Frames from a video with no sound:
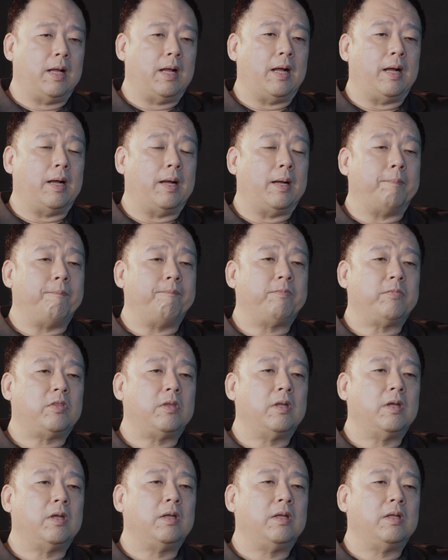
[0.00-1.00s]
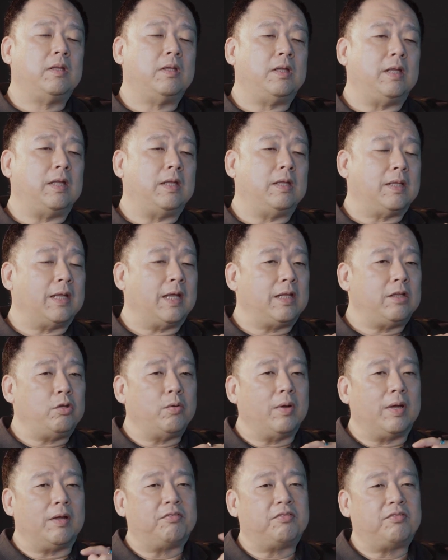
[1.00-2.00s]
Um, the, then
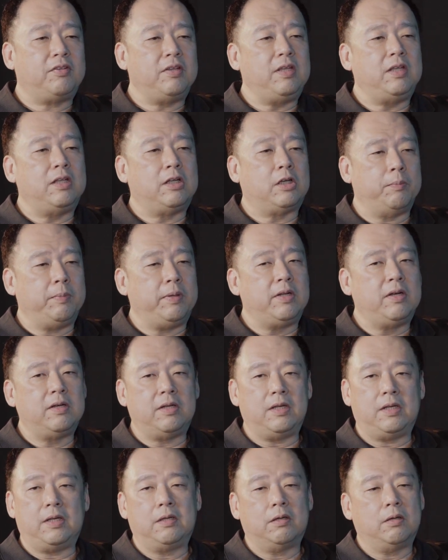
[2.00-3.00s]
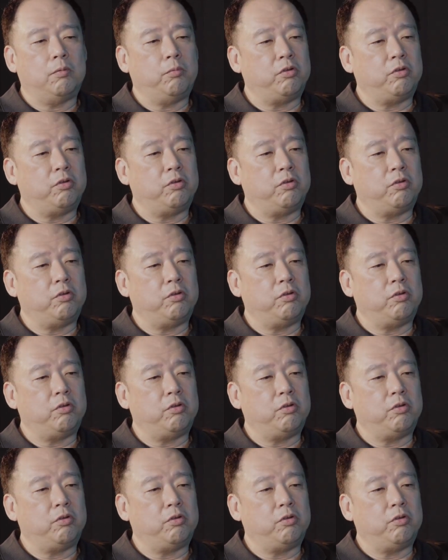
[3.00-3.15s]
you have C community,